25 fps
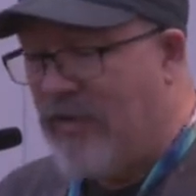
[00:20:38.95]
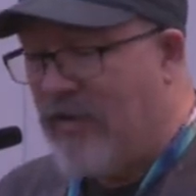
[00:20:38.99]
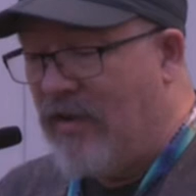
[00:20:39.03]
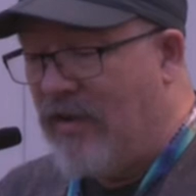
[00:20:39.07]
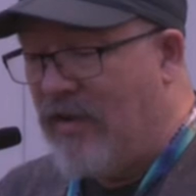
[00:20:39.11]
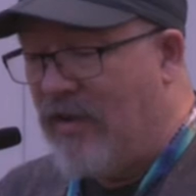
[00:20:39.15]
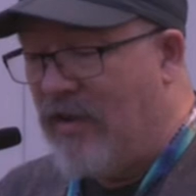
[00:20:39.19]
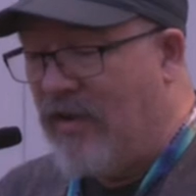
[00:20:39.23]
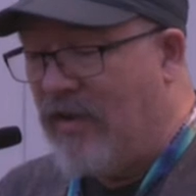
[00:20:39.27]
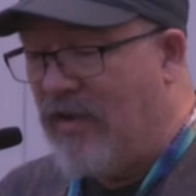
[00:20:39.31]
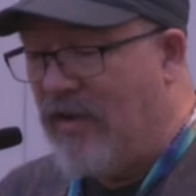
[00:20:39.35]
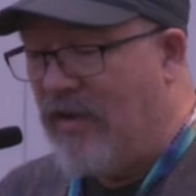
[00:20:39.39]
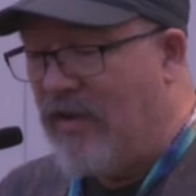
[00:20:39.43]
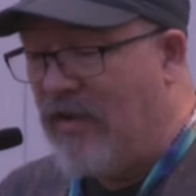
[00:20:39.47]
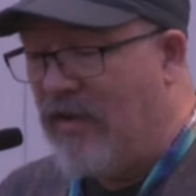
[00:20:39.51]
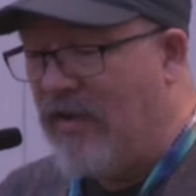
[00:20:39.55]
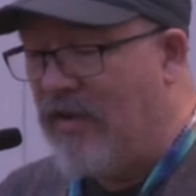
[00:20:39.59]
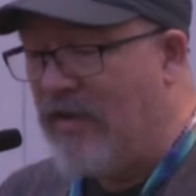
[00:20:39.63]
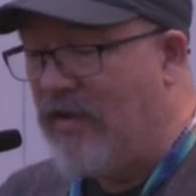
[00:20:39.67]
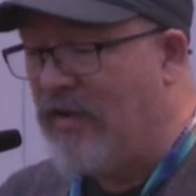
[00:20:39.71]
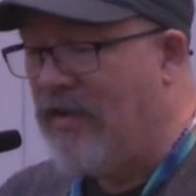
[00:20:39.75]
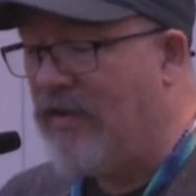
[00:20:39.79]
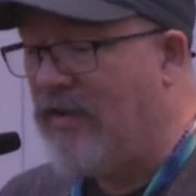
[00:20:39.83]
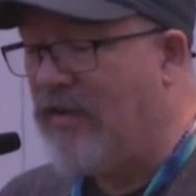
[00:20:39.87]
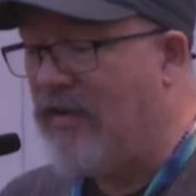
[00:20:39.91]

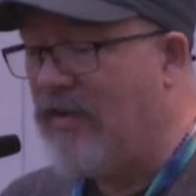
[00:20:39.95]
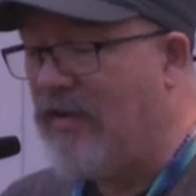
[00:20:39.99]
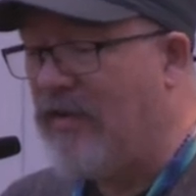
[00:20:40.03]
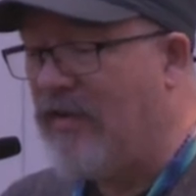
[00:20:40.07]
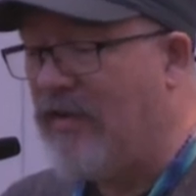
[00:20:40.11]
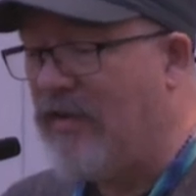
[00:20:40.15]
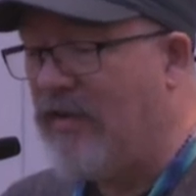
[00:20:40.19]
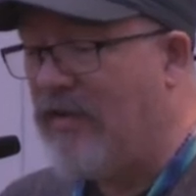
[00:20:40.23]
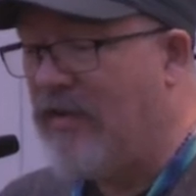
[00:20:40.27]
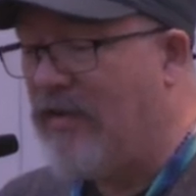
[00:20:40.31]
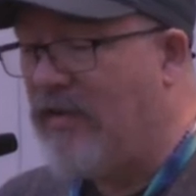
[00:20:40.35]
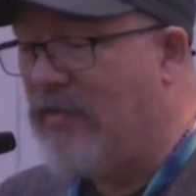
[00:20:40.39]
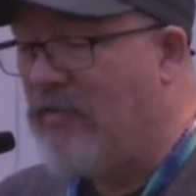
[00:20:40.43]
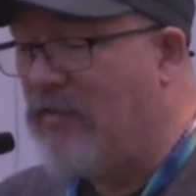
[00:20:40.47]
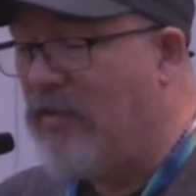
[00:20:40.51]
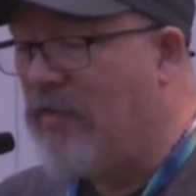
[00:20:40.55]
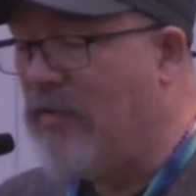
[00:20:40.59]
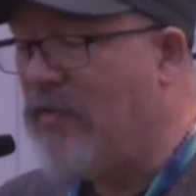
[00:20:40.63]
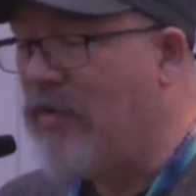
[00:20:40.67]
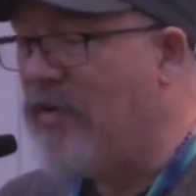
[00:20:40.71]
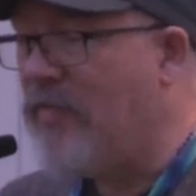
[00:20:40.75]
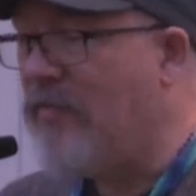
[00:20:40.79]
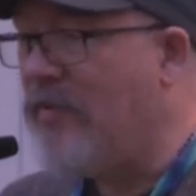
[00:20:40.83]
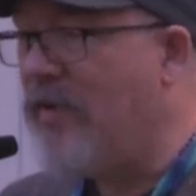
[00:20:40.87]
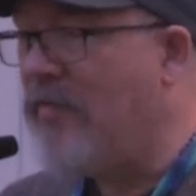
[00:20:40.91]
Uh, we
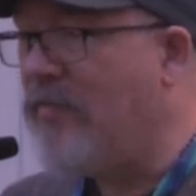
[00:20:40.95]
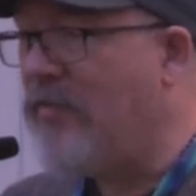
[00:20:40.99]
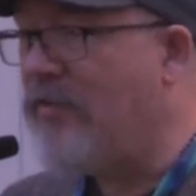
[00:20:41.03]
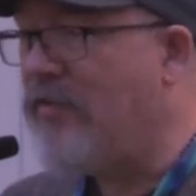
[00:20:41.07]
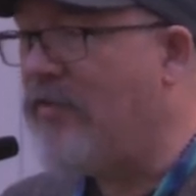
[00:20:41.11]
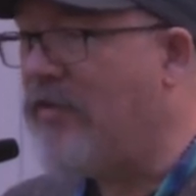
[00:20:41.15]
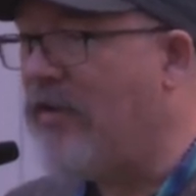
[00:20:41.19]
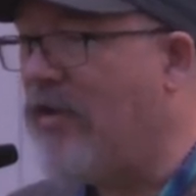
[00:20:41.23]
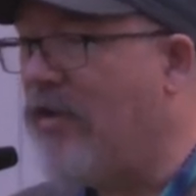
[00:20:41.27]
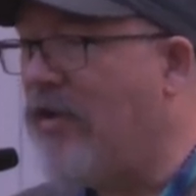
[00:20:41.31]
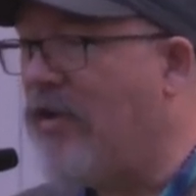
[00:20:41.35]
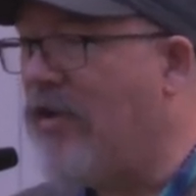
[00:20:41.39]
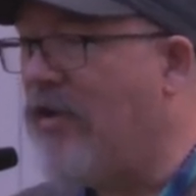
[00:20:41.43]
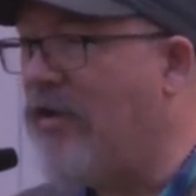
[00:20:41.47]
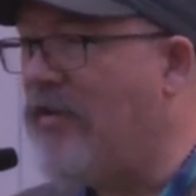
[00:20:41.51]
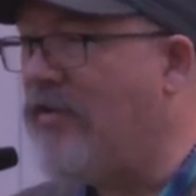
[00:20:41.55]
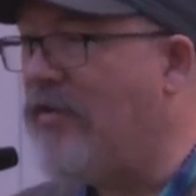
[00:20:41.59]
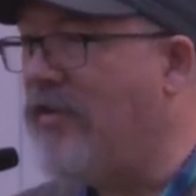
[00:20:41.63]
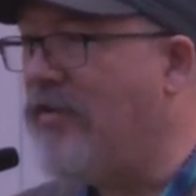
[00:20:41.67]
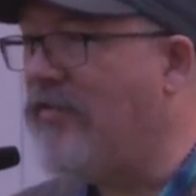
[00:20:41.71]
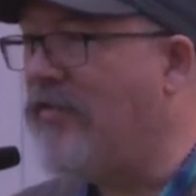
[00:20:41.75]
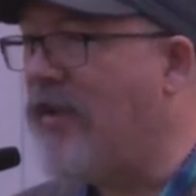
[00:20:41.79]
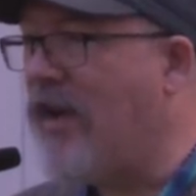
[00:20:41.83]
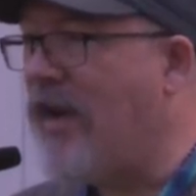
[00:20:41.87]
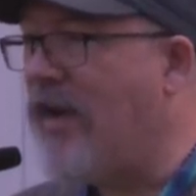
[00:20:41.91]
want to be able to audit
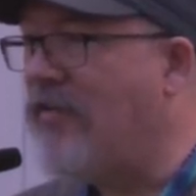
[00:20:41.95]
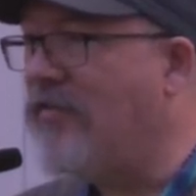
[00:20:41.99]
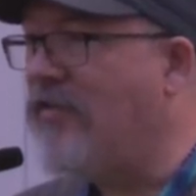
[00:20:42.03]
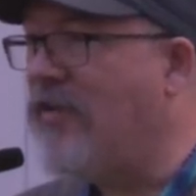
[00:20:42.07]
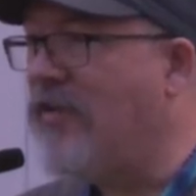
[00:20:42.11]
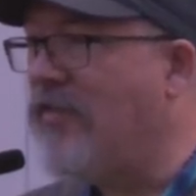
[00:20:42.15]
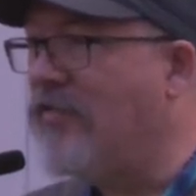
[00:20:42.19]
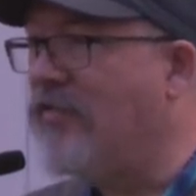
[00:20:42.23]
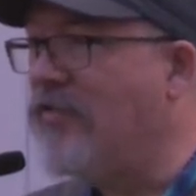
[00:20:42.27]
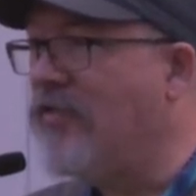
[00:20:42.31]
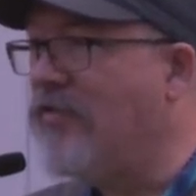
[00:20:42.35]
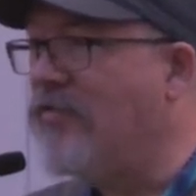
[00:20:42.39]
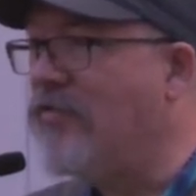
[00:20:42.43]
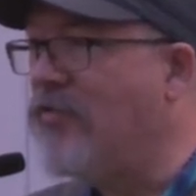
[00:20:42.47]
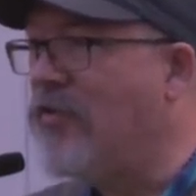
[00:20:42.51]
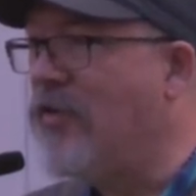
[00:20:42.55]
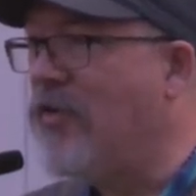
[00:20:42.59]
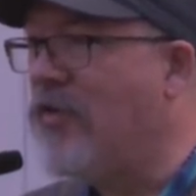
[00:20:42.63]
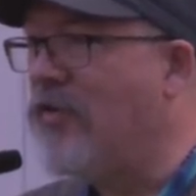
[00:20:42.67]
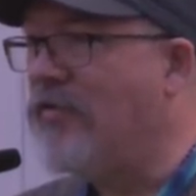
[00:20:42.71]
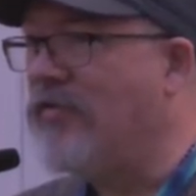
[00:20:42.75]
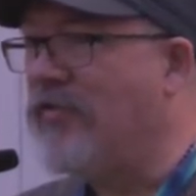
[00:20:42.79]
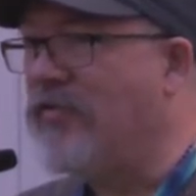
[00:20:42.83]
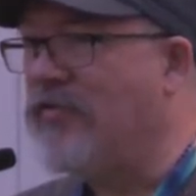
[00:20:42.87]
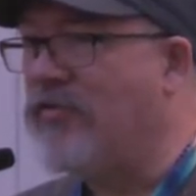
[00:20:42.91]
these access
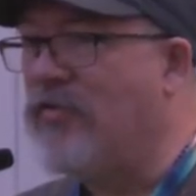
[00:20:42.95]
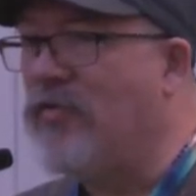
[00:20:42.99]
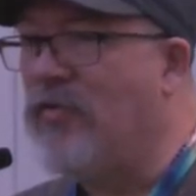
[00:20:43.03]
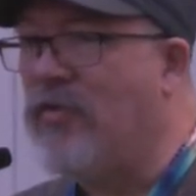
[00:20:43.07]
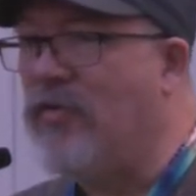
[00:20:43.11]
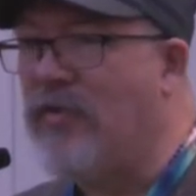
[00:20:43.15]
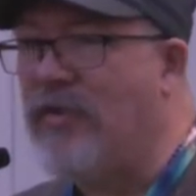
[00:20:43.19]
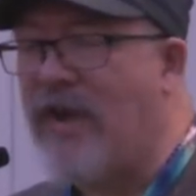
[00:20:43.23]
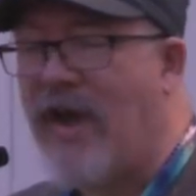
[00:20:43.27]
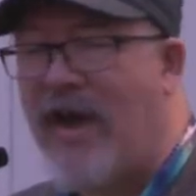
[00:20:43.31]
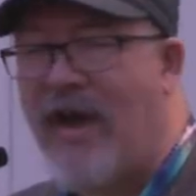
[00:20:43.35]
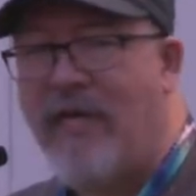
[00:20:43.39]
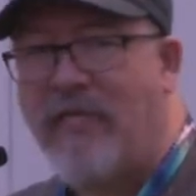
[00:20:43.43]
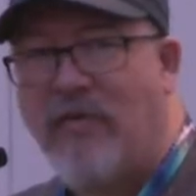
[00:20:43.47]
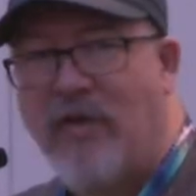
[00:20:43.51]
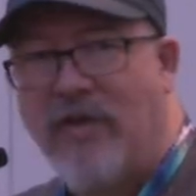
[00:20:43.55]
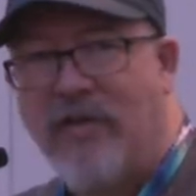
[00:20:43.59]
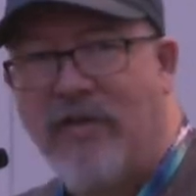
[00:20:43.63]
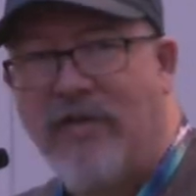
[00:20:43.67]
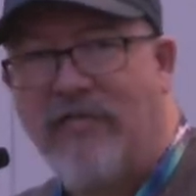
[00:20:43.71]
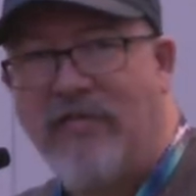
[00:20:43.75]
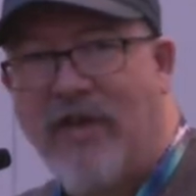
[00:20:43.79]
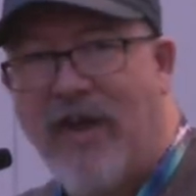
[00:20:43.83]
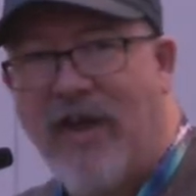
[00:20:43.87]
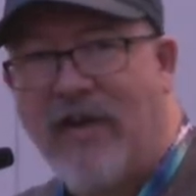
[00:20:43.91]
controls. It's cool to have all
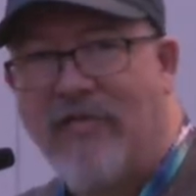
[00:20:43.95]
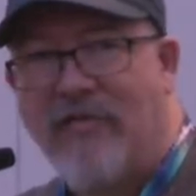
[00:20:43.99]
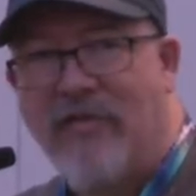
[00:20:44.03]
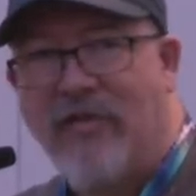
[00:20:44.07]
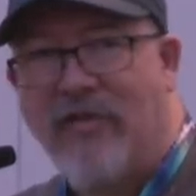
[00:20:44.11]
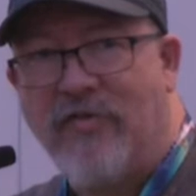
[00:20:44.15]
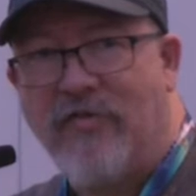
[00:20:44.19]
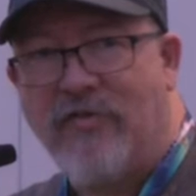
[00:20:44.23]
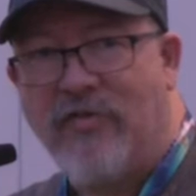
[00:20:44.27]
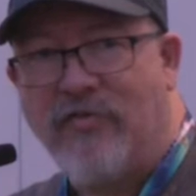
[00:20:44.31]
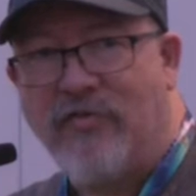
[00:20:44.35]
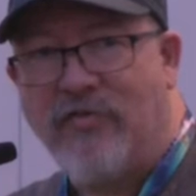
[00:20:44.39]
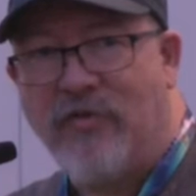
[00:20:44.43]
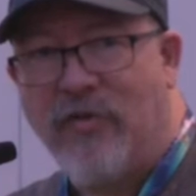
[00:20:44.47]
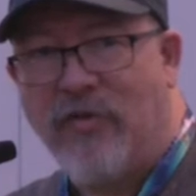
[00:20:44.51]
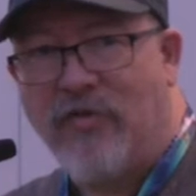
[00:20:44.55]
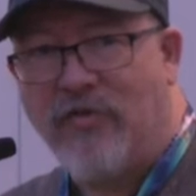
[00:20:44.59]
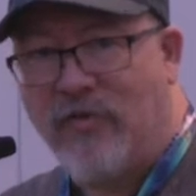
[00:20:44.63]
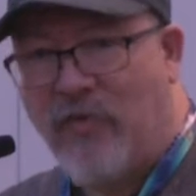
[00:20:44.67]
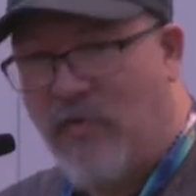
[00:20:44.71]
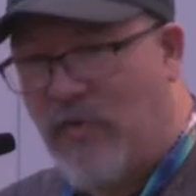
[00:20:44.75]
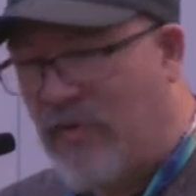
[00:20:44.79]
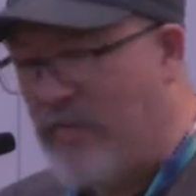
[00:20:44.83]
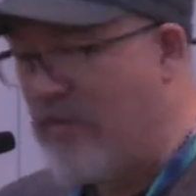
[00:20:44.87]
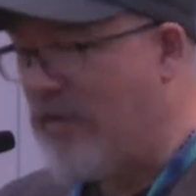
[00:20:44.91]
these access controls. We
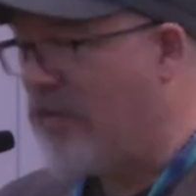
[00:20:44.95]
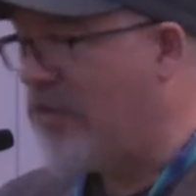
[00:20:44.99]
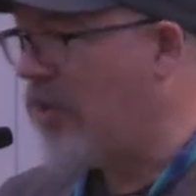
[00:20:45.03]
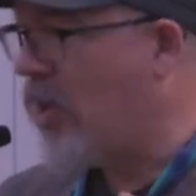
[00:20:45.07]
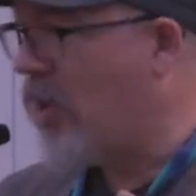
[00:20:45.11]
want to be able to